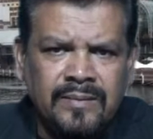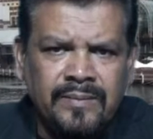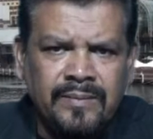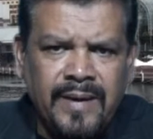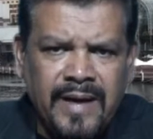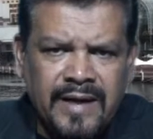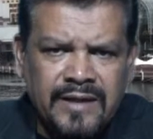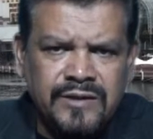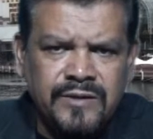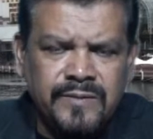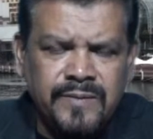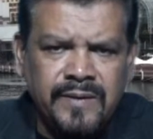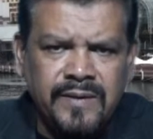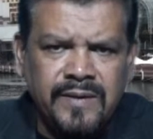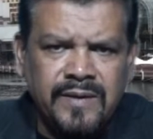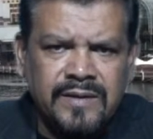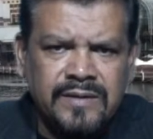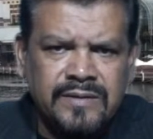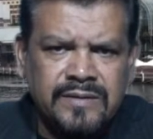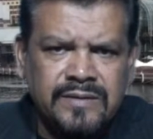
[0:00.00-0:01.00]
My
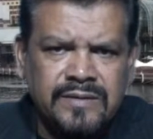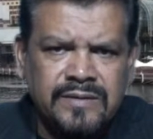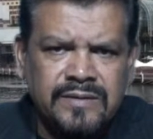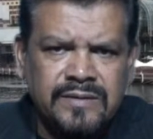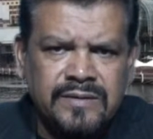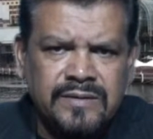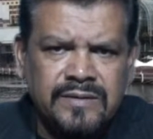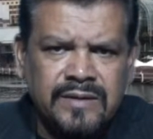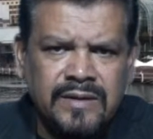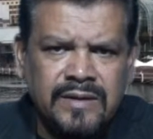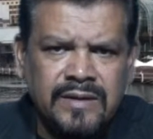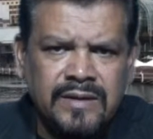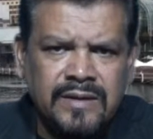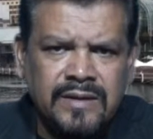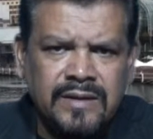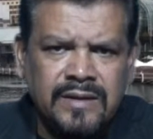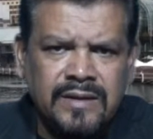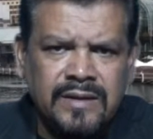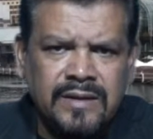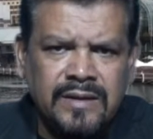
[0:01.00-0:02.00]
experience
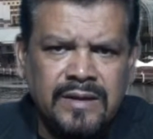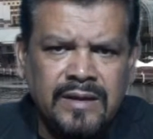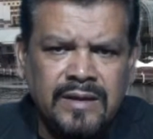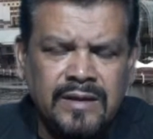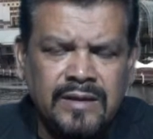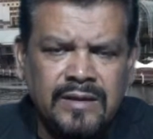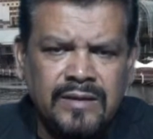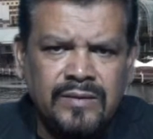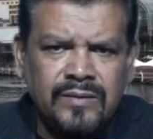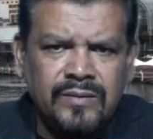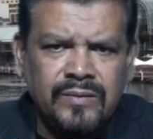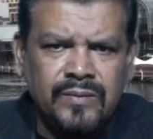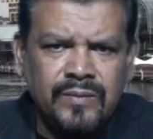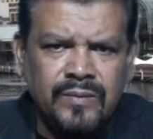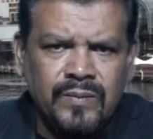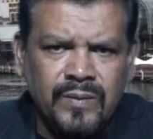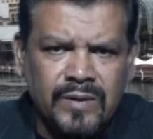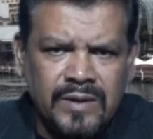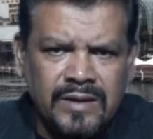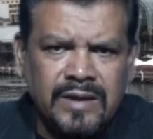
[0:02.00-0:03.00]
in
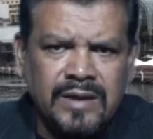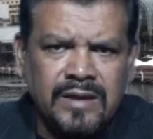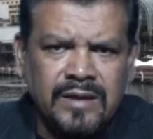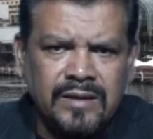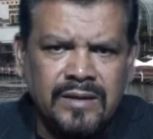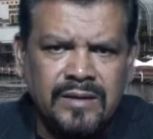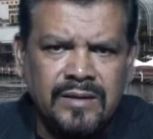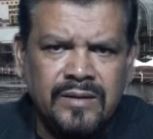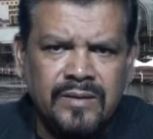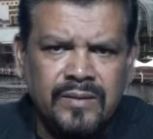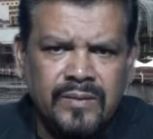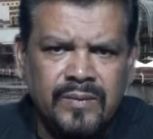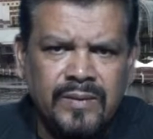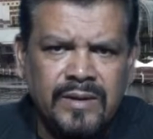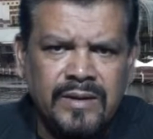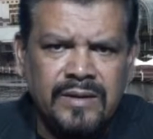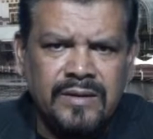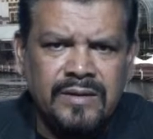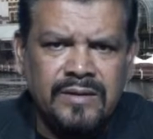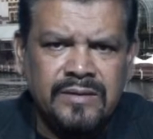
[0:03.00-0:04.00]
working
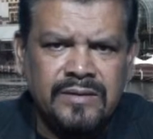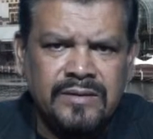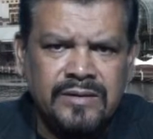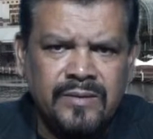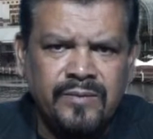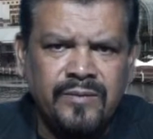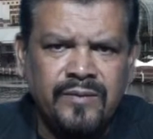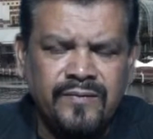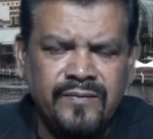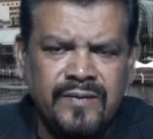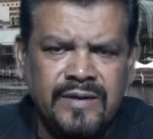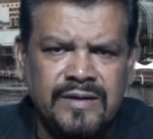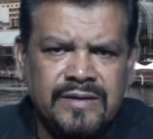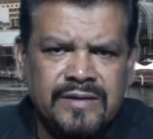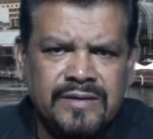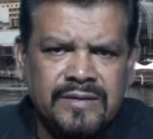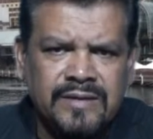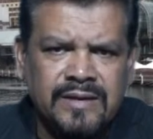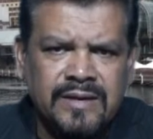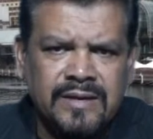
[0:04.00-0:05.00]
with some of
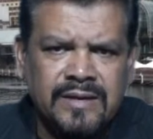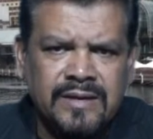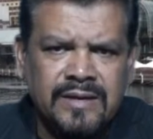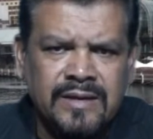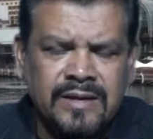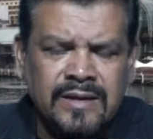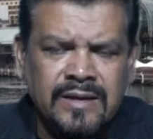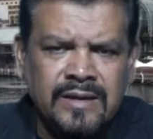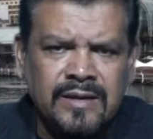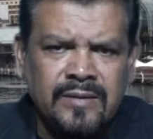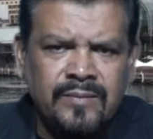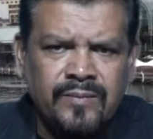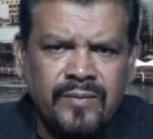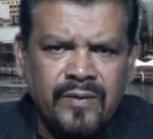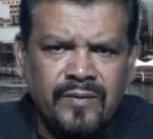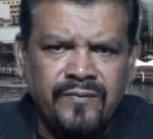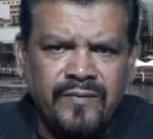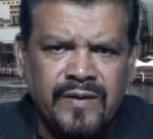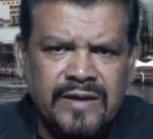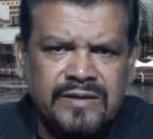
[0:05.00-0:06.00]
these
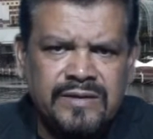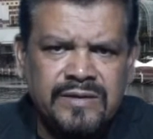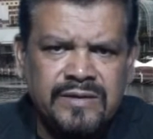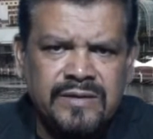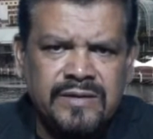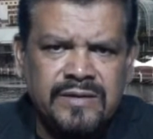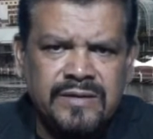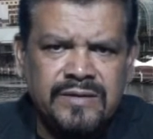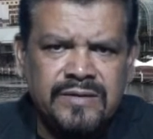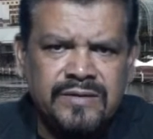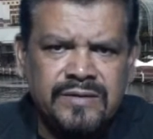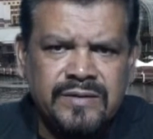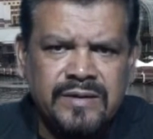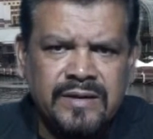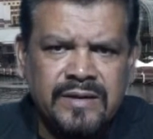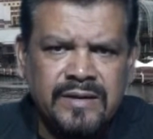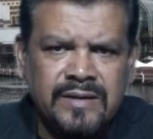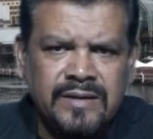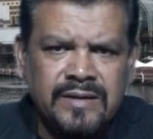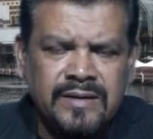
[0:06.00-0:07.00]
professionals,
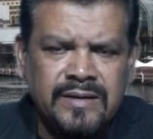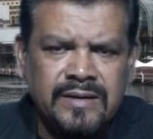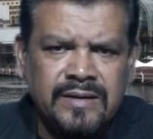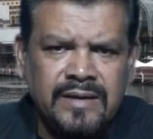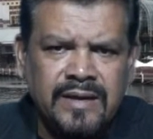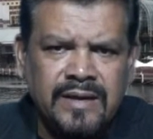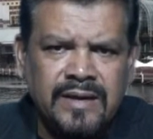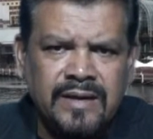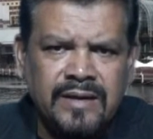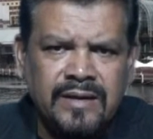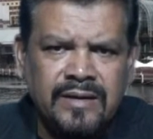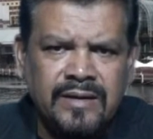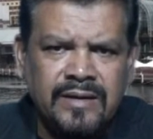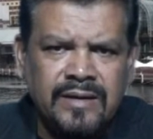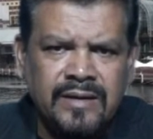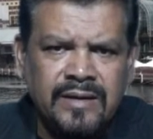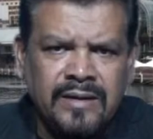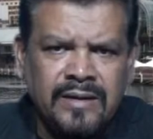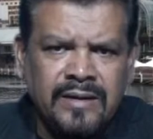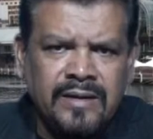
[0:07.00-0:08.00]

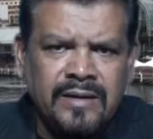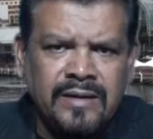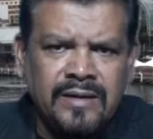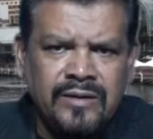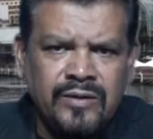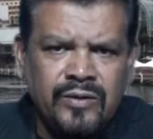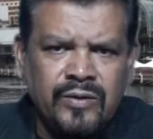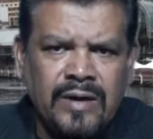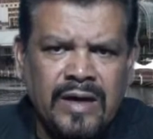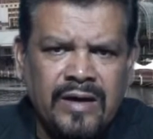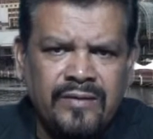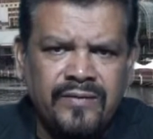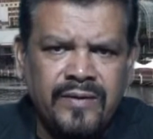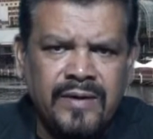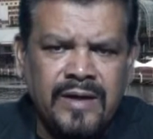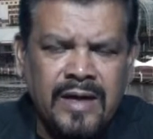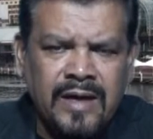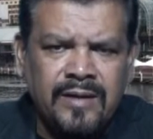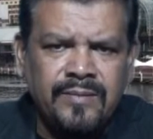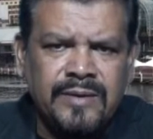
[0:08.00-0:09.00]
they do have
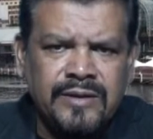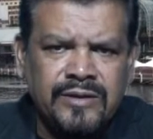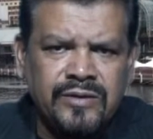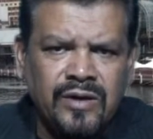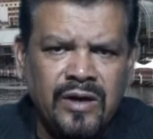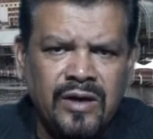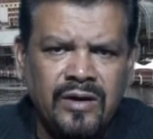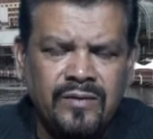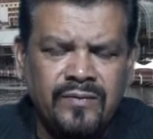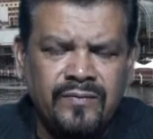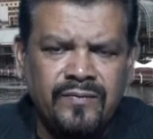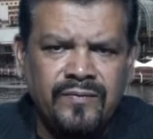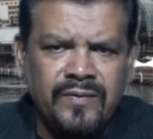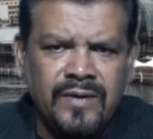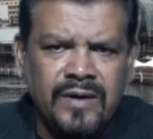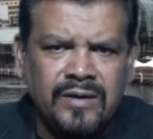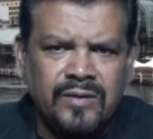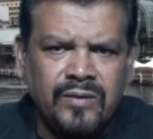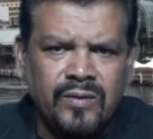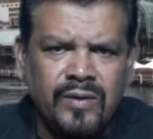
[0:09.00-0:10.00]
a habit of
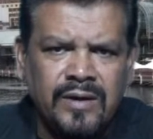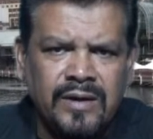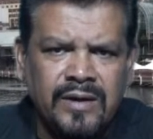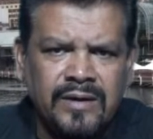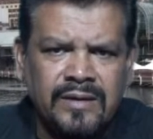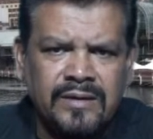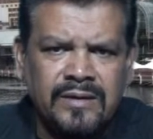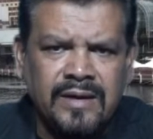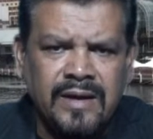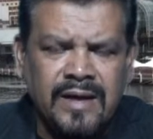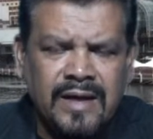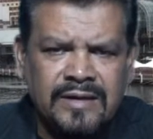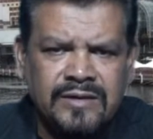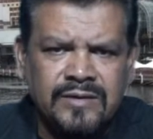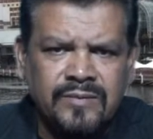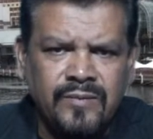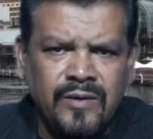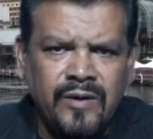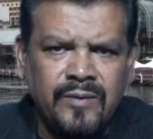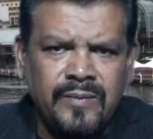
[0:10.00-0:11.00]
calling in the
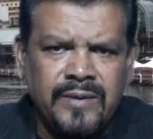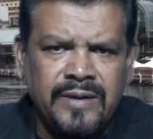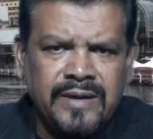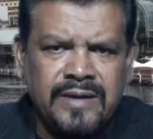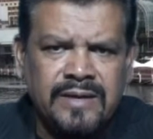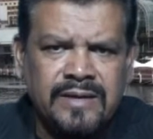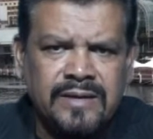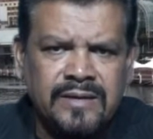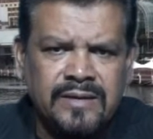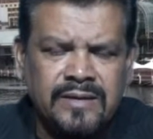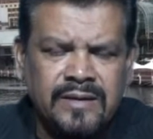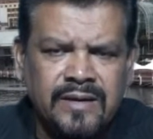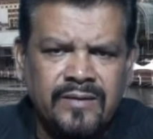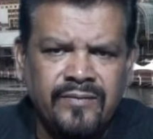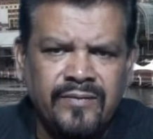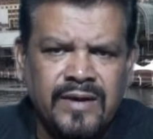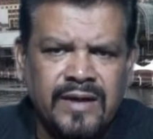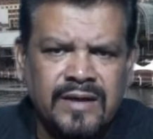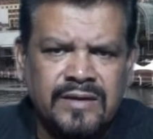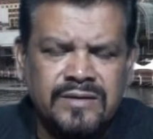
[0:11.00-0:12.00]
last moment and
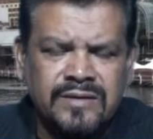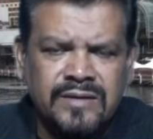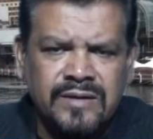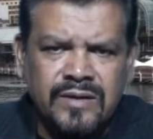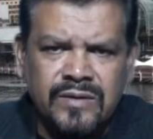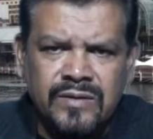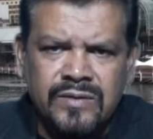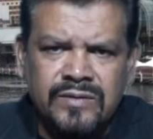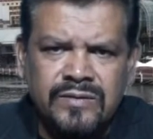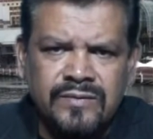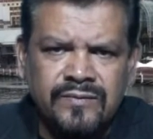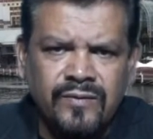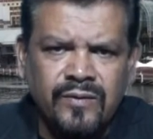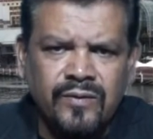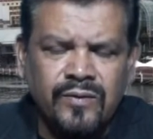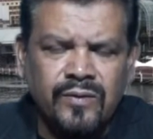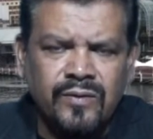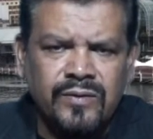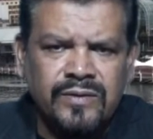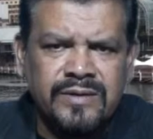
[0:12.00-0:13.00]
giving an excuse
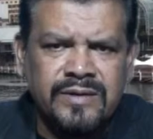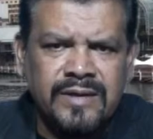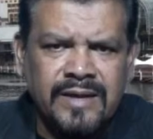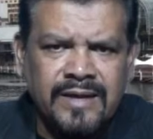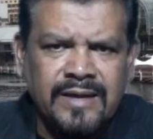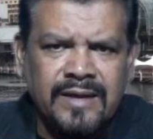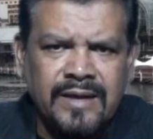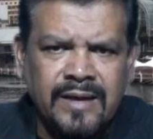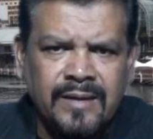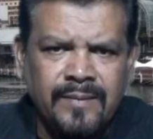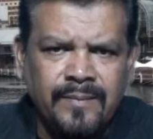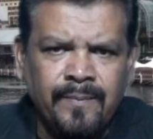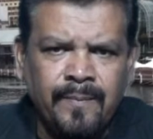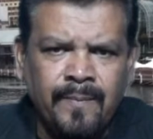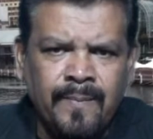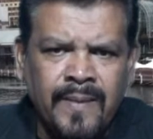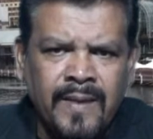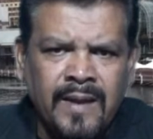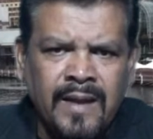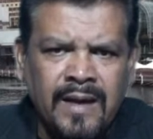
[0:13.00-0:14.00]
for not turning up,
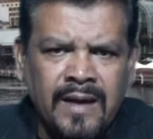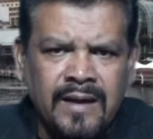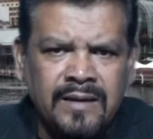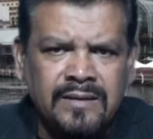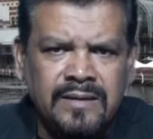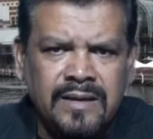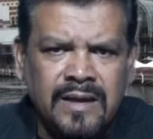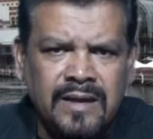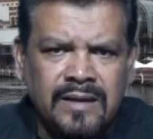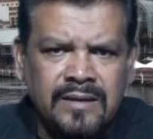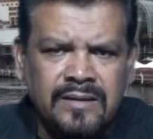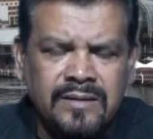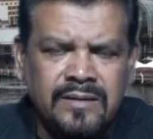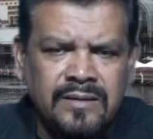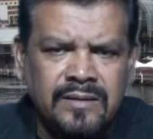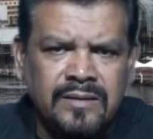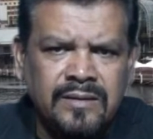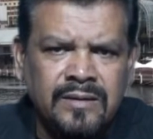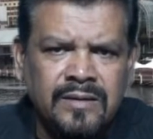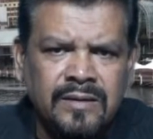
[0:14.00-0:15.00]
and
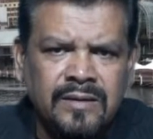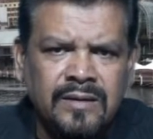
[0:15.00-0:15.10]
then